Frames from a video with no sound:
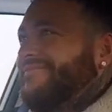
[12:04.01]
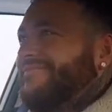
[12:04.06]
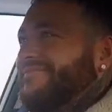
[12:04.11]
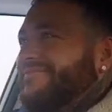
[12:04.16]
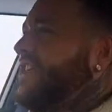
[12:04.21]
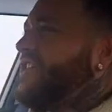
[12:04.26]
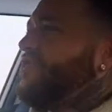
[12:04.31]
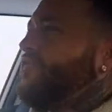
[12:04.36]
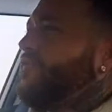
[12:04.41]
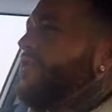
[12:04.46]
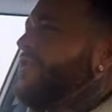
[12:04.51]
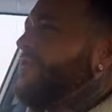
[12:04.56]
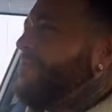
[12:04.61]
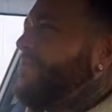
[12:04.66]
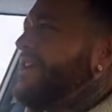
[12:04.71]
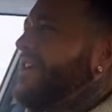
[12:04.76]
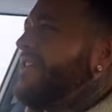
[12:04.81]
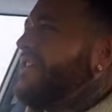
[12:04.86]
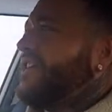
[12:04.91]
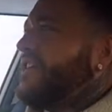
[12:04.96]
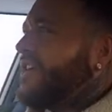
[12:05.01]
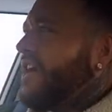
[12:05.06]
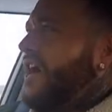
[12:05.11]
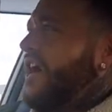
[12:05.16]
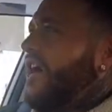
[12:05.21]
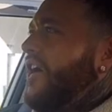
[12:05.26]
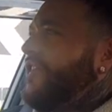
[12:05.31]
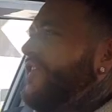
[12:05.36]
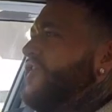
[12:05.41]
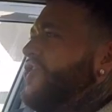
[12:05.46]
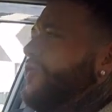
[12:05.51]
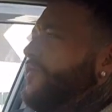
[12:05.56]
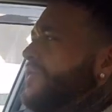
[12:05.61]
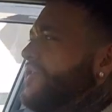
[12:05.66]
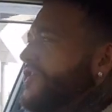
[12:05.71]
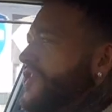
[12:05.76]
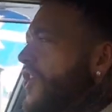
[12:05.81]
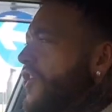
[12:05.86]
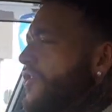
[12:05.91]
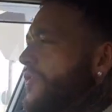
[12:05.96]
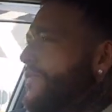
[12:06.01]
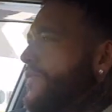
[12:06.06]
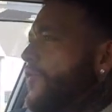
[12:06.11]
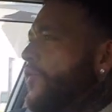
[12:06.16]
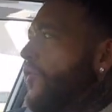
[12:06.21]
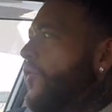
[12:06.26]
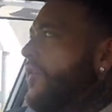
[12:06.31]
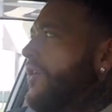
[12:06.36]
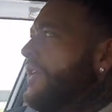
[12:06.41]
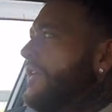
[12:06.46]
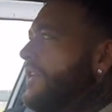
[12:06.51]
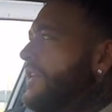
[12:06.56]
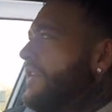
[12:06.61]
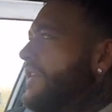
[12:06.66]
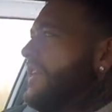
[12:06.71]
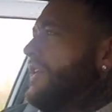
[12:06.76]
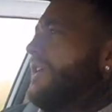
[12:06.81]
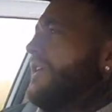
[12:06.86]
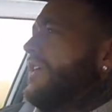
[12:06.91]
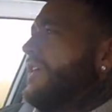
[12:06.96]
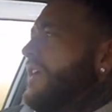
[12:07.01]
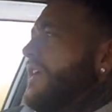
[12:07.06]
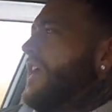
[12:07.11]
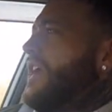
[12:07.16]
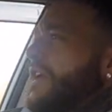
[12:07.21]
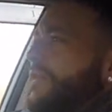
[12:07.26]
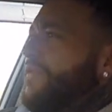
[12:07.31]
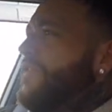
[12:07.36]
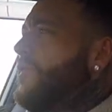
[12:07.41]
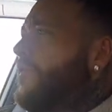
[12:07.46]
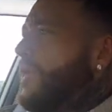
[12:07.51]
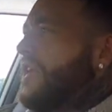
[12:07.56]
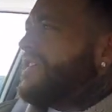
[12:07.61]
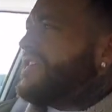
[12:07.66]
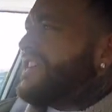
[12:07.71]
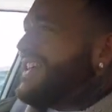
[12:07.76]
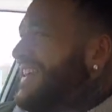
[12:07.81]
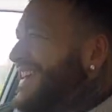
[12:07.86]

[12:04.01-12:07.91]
This would be the car that you would go for if you were to